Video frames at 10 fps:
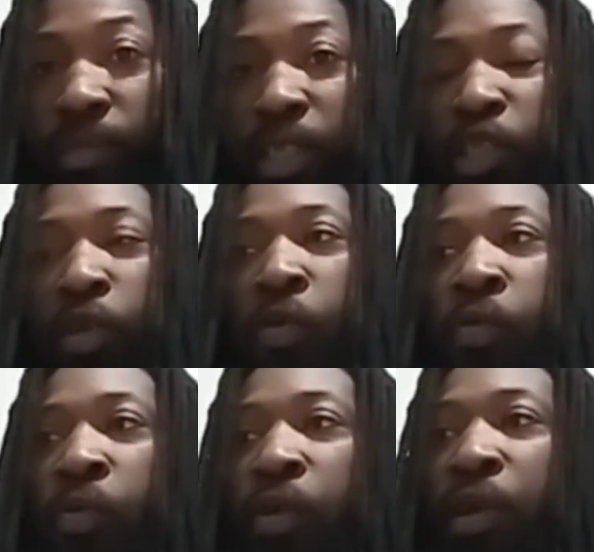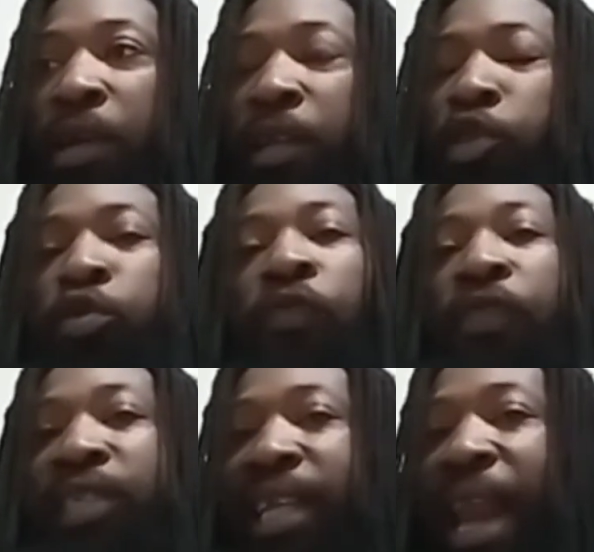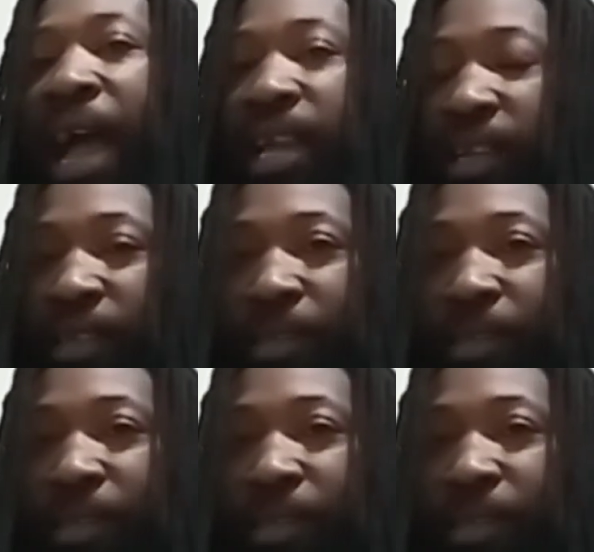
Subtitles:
So the truth is the light.